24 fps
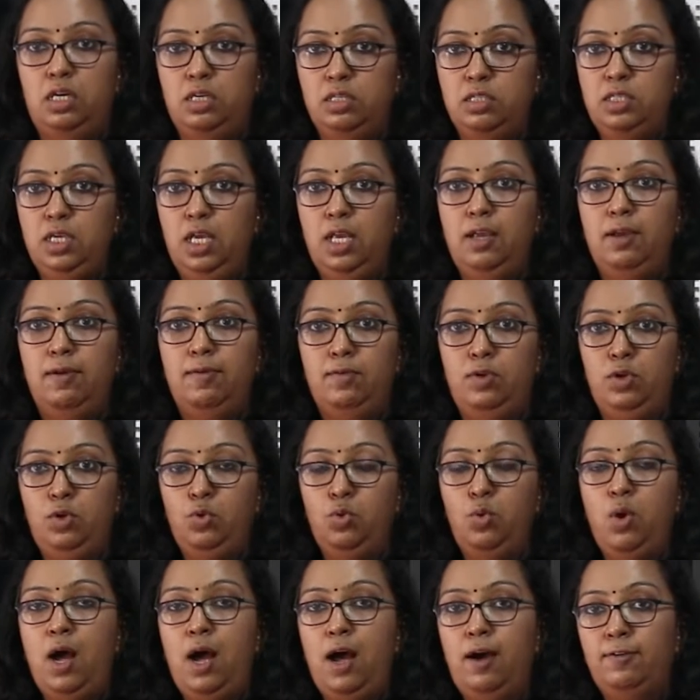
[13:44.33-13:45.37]
say
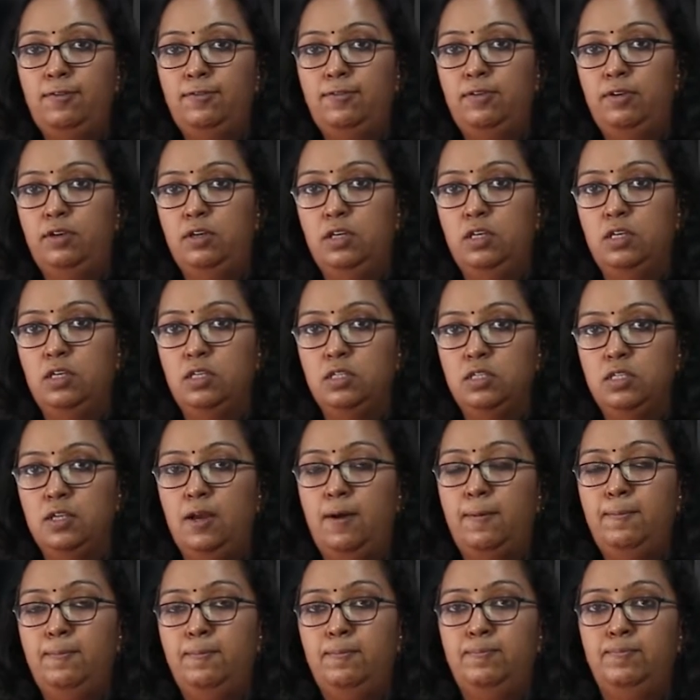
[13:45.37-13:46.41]
you have
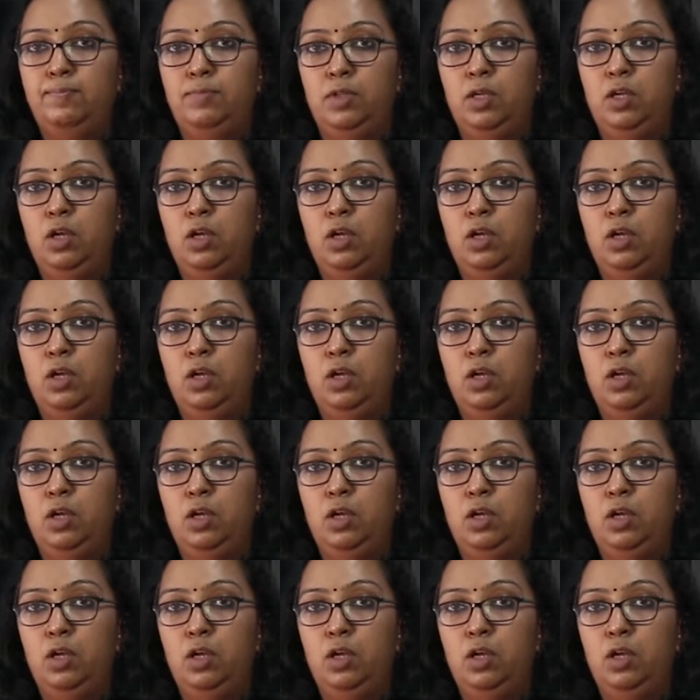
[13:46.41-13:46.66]
some